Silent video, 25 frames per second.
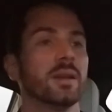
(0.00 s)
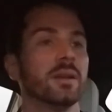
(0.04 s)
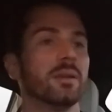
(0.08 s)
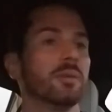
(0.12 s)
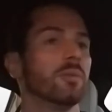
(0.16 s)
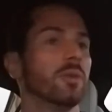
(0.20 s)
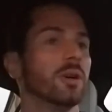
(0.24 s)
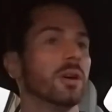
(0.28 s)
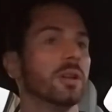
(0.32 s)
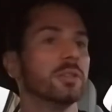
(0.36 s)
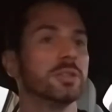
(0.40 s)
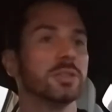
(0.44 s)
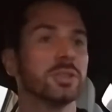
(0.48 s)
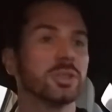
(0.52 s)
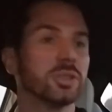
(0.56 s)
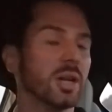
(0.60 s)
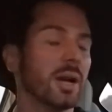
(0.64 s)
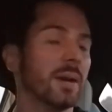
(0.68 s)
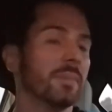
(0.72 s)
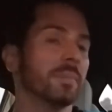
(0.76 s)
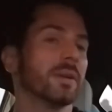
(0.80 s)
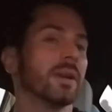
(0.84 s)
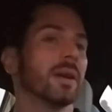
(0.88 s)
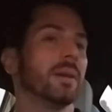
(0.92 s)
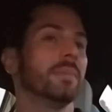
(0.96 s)
Well,
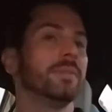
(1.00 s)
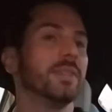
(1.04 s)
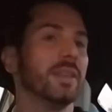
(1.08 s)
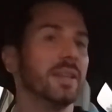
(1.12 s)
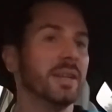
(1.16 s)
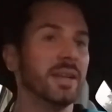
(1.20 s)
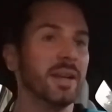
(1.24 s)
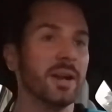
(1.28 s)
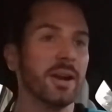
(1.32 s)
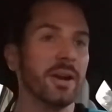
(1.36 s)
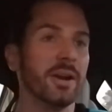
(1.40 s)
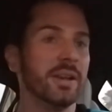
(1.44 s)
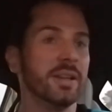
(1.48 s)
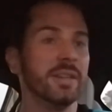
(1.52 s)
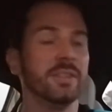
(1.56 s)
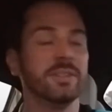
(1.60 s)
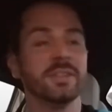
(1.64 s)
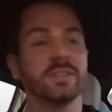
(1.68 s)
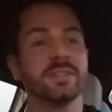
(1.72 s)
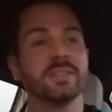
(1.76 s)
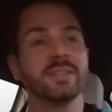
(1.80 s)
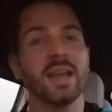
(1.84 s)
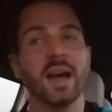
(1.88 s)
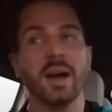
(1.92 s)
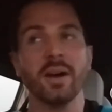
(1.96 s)
Trump comes in here and he's
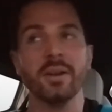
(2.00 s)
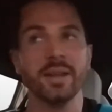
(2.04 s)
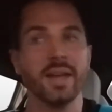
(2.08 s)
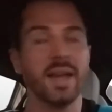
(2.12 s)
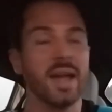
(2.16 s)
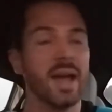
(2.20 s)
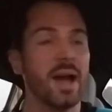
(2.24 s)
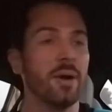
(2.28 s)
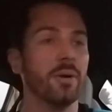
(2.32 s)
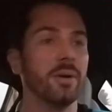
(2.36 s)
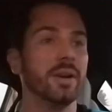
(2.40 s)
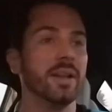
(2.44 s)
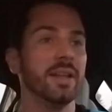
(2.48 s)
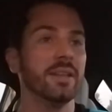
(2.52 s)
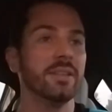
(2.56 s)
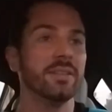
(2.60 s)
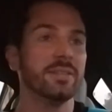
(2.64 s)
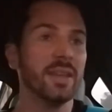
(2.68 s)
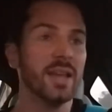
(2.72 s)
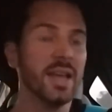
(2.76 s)
just telling it how it is.